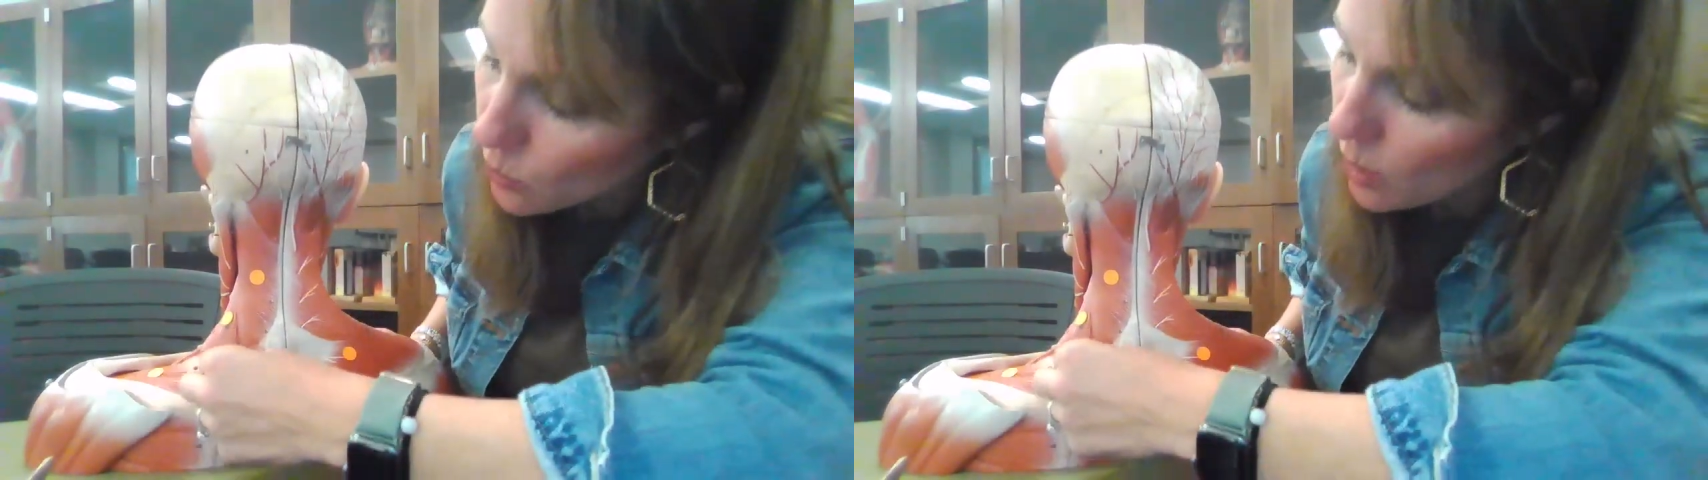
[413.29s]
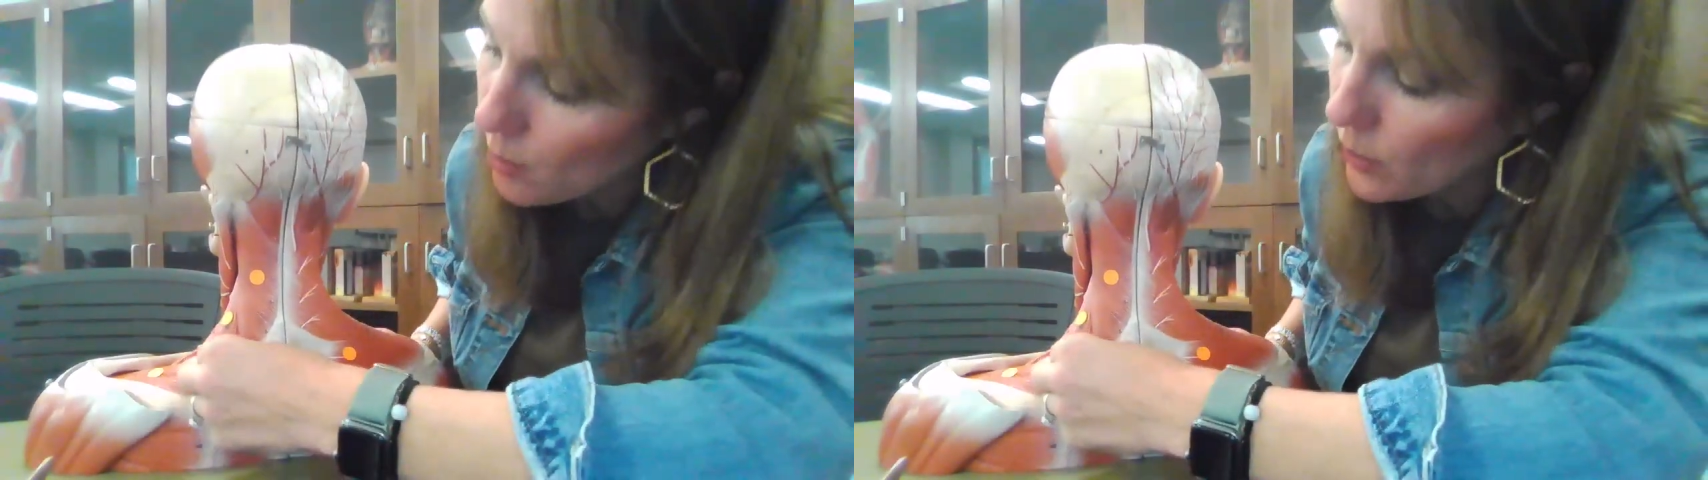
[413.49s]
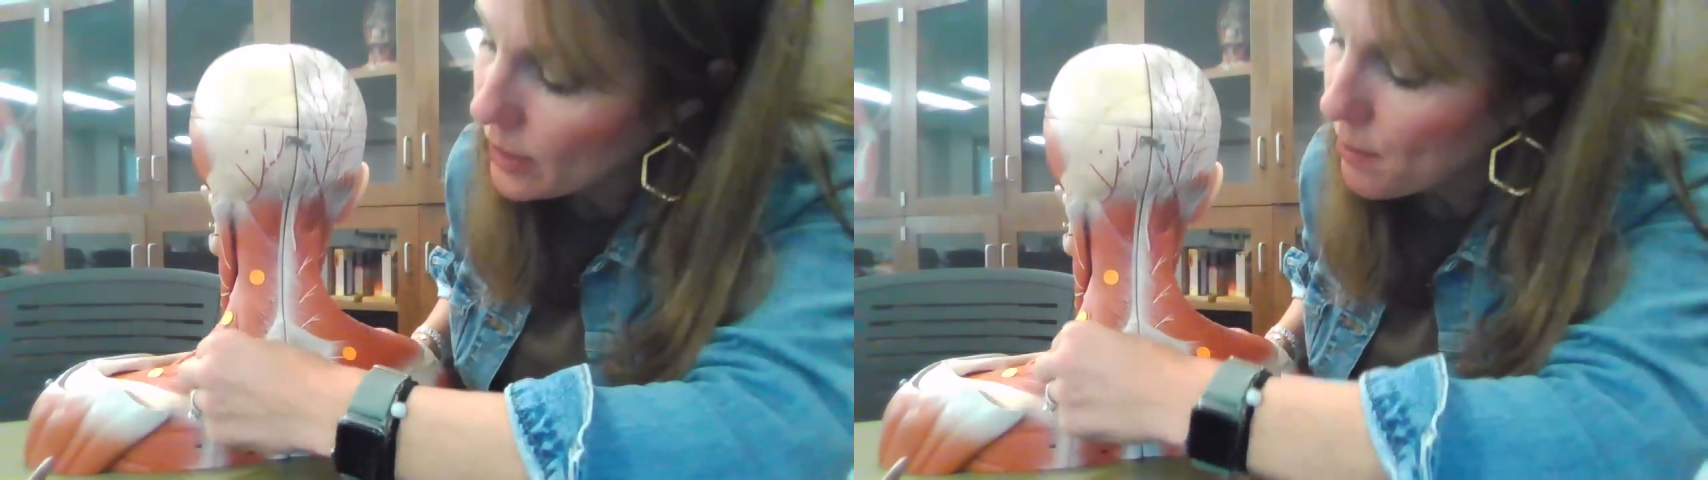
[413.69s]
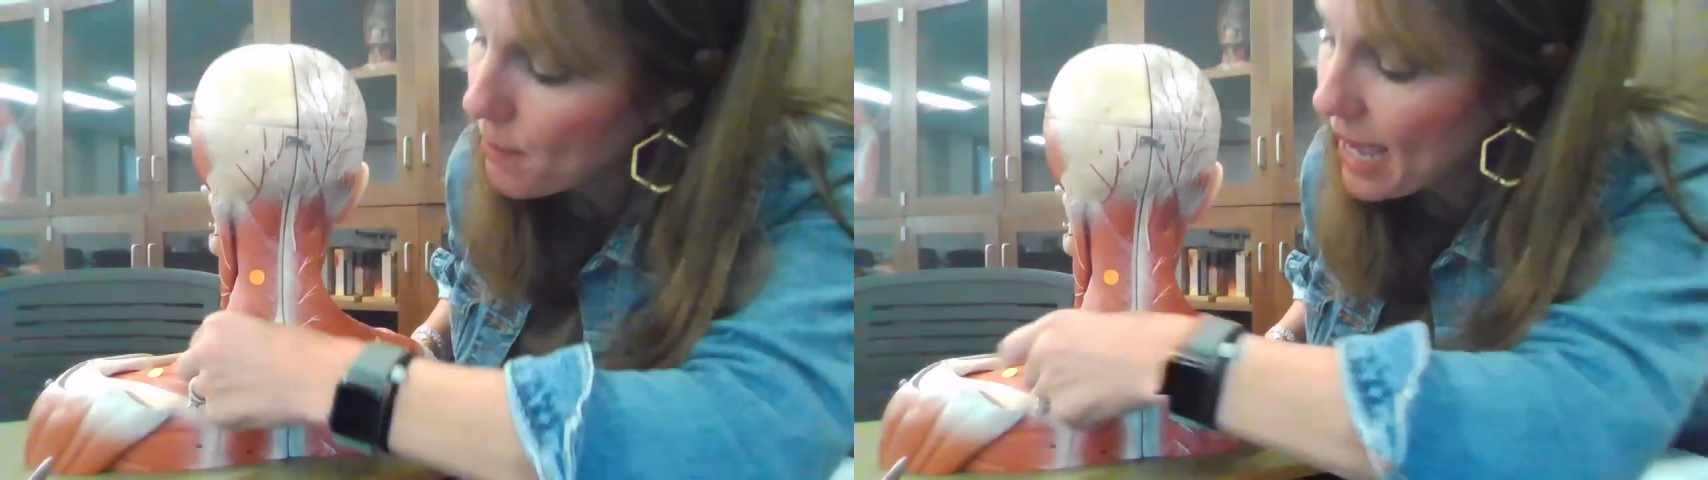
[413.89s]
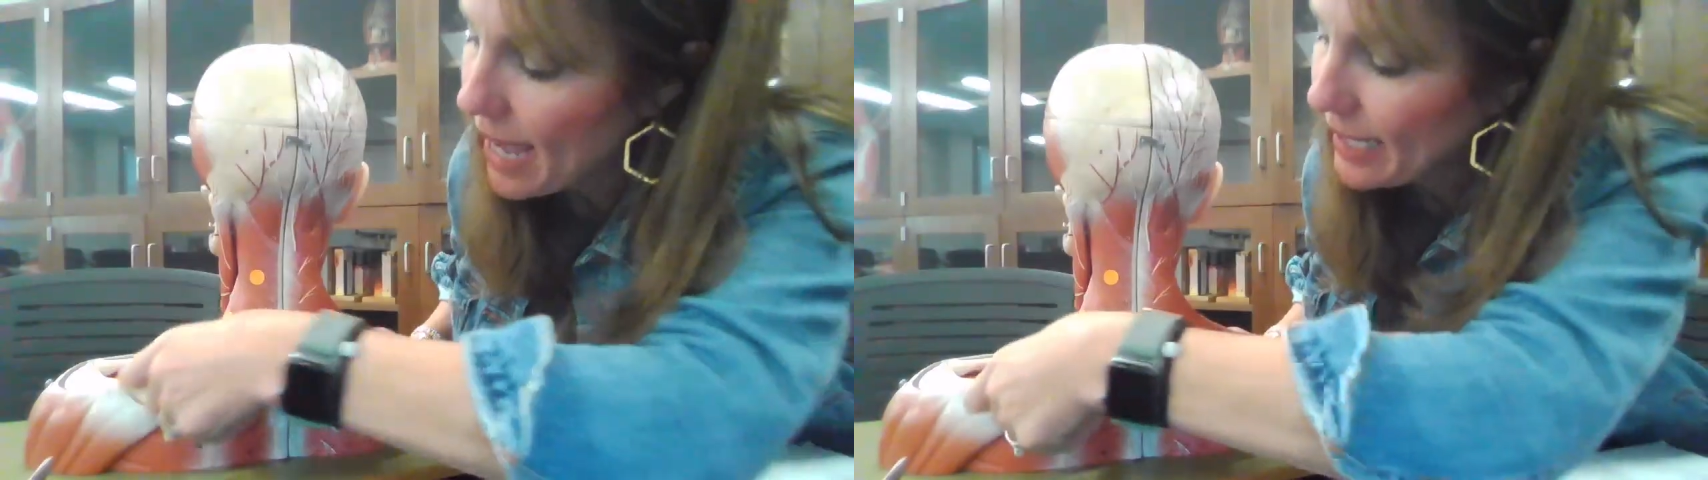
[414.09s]
Rhomboid
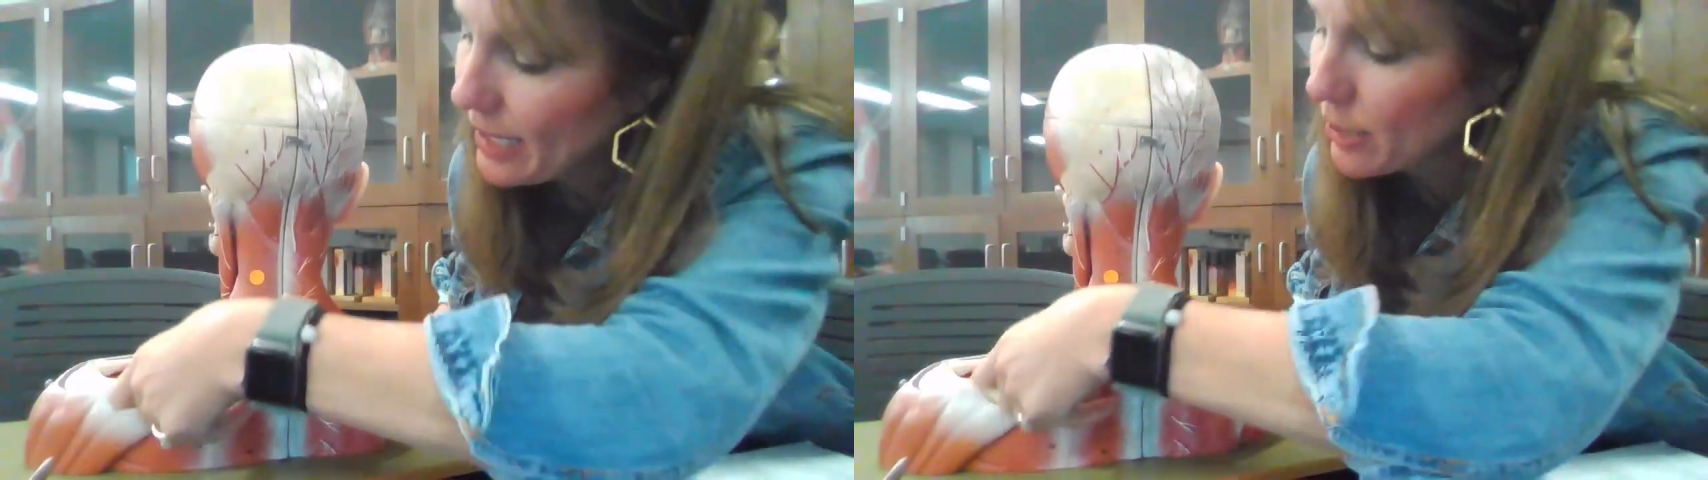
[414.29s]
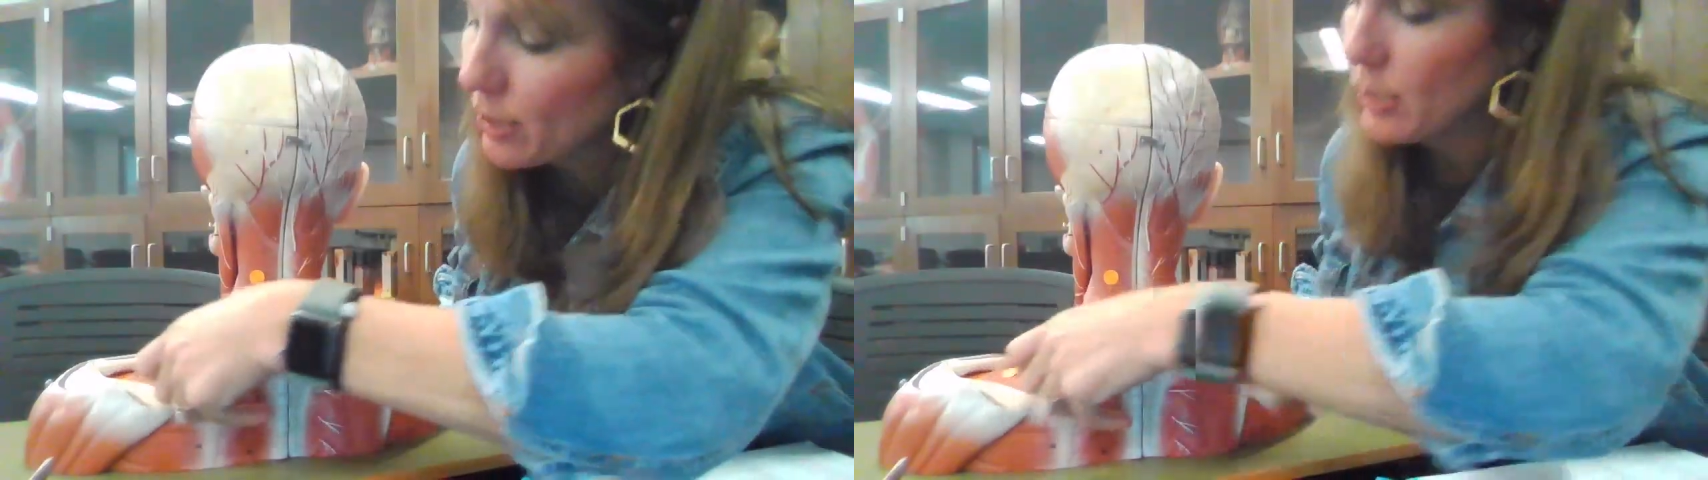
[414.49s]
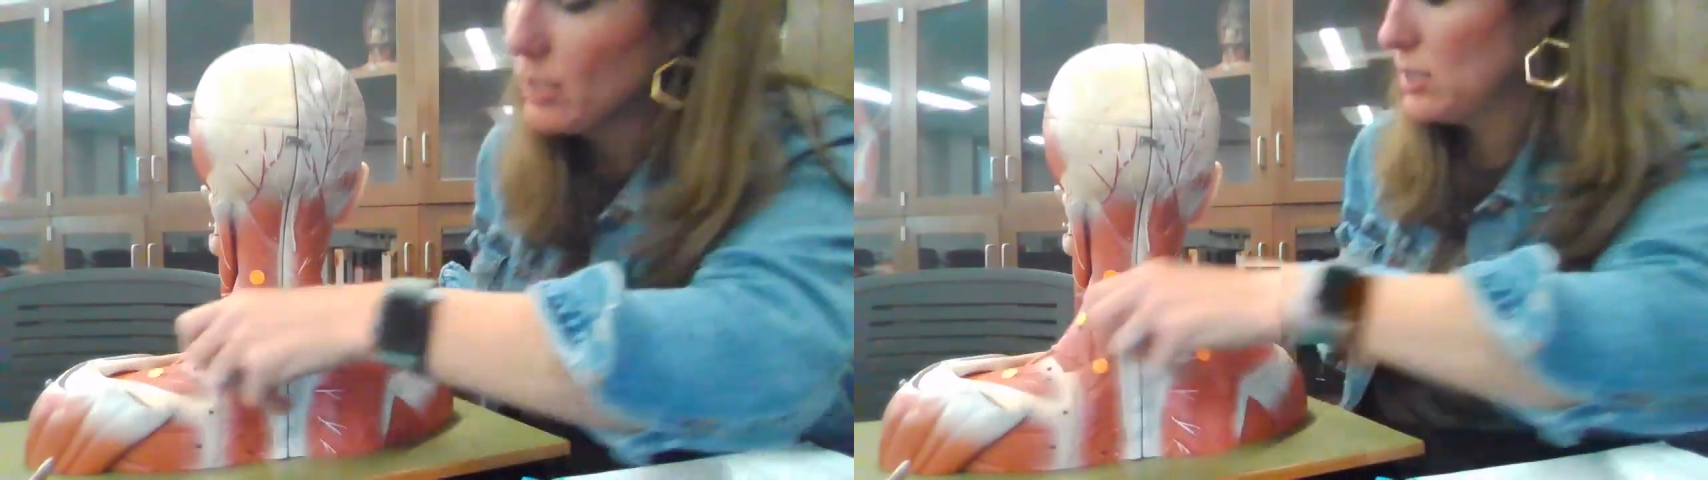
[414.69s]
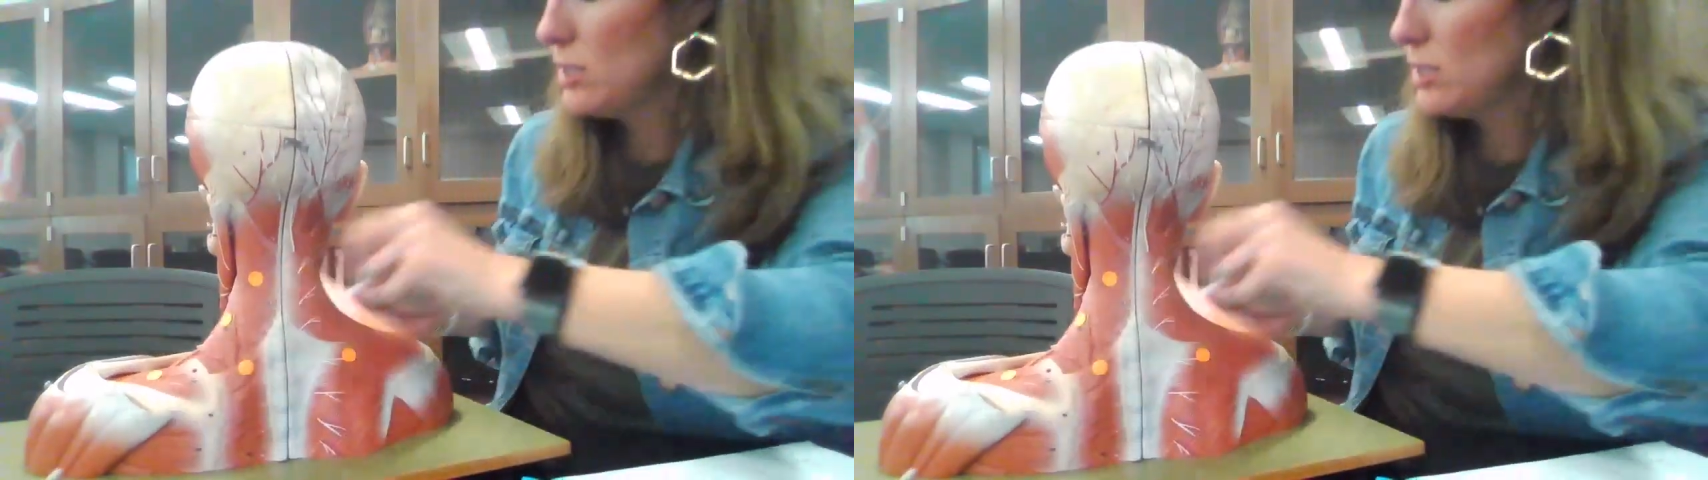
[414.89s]
minor,